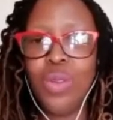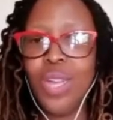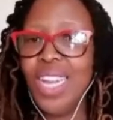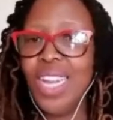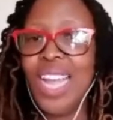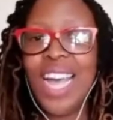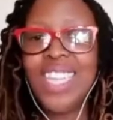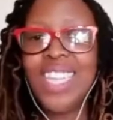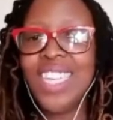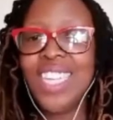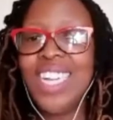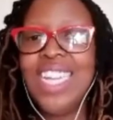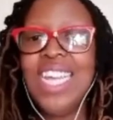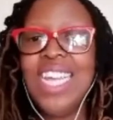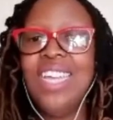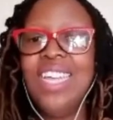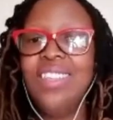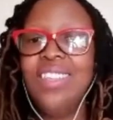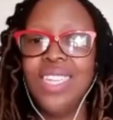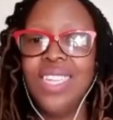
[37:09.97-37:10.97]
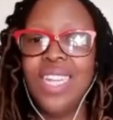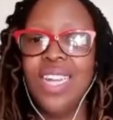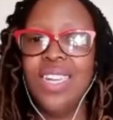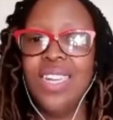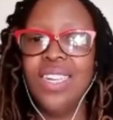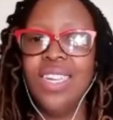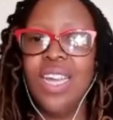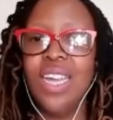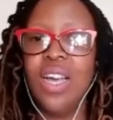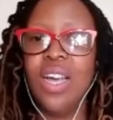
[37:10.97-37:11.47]
It has an
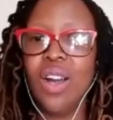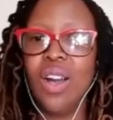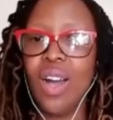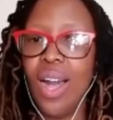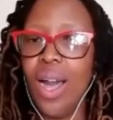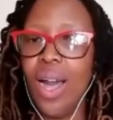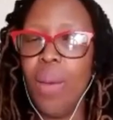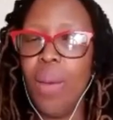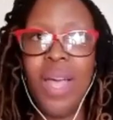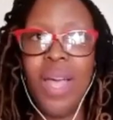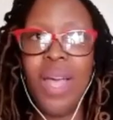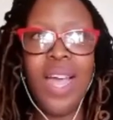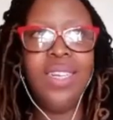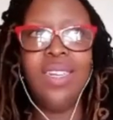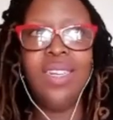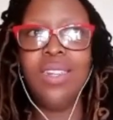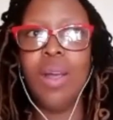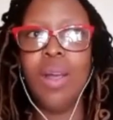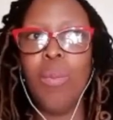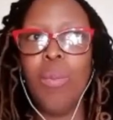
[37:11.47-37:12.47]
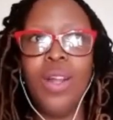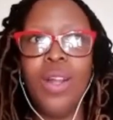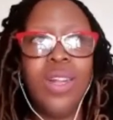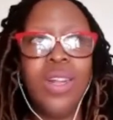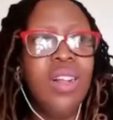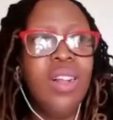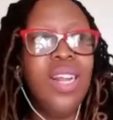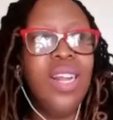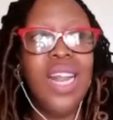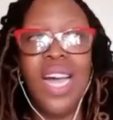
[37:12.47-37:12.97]
instant calm, and the
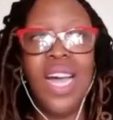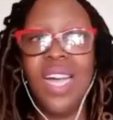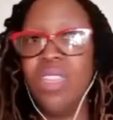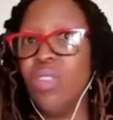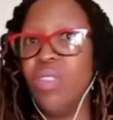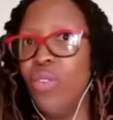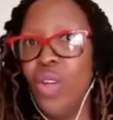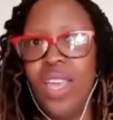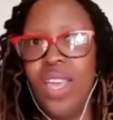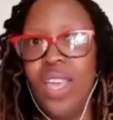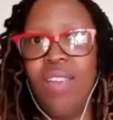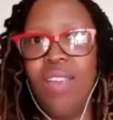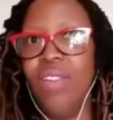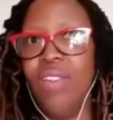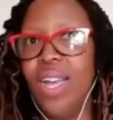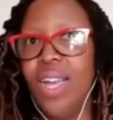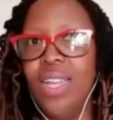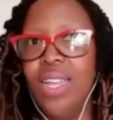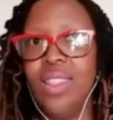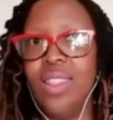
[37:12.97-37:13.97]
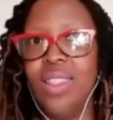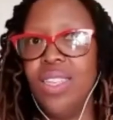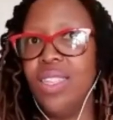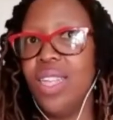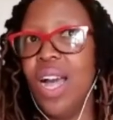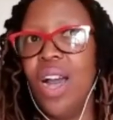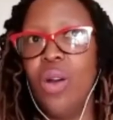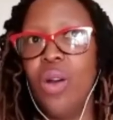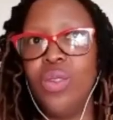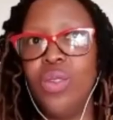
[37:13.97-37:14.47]
bottle lasts forever in this
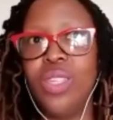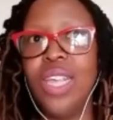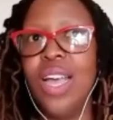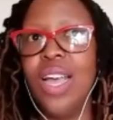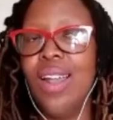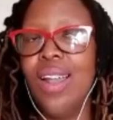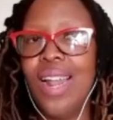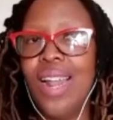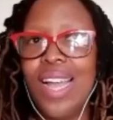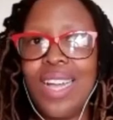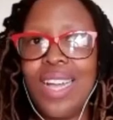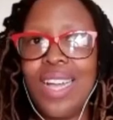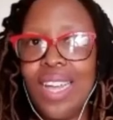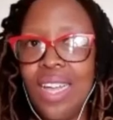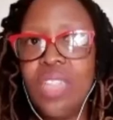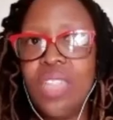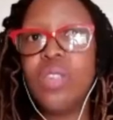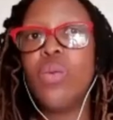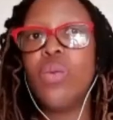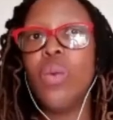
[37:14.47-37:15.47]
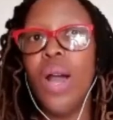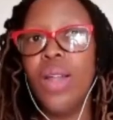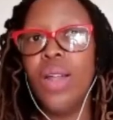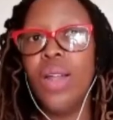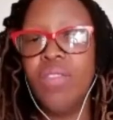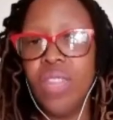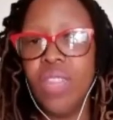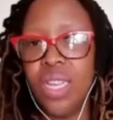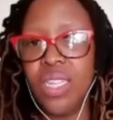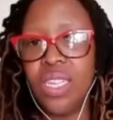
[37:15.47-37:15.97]
house. Like, it's one
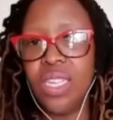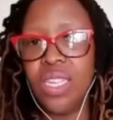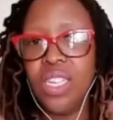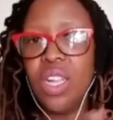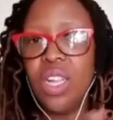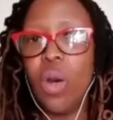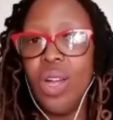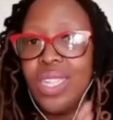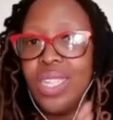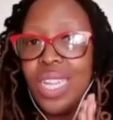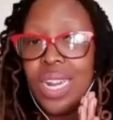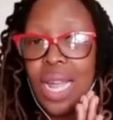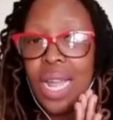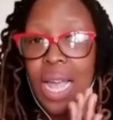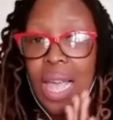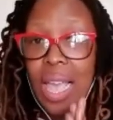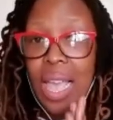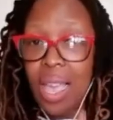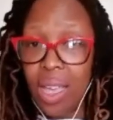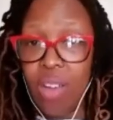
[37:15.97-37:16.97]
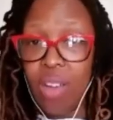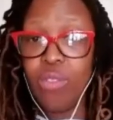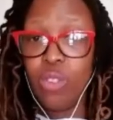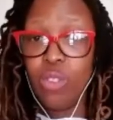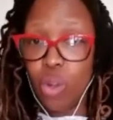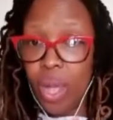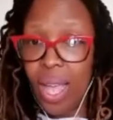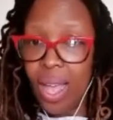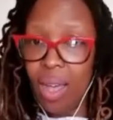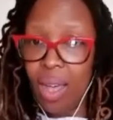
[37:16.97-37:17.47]
of the essential oils that I have
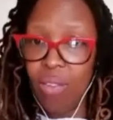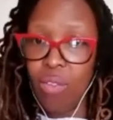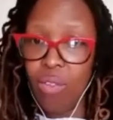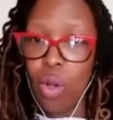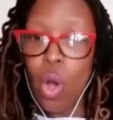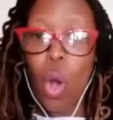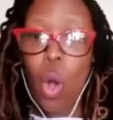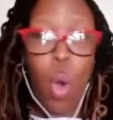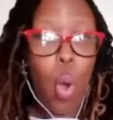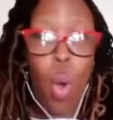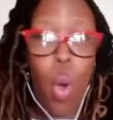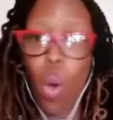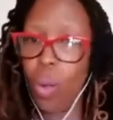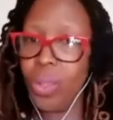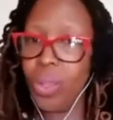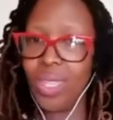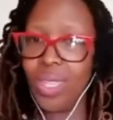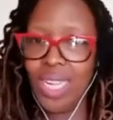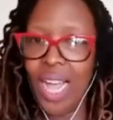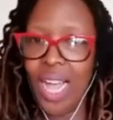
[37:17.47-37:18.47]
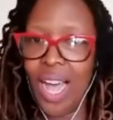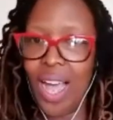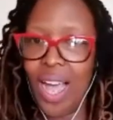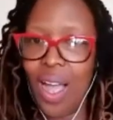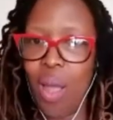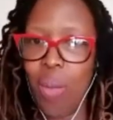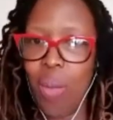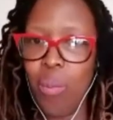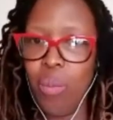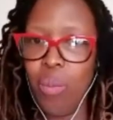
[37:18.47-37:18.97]
to have all the
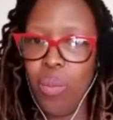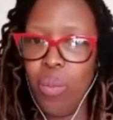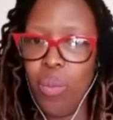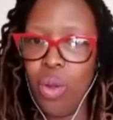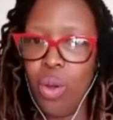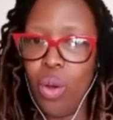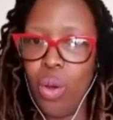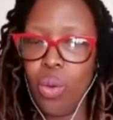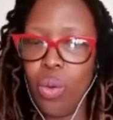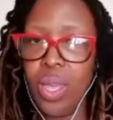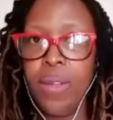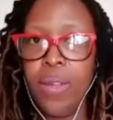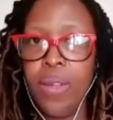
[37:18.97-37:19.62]
time. Okay.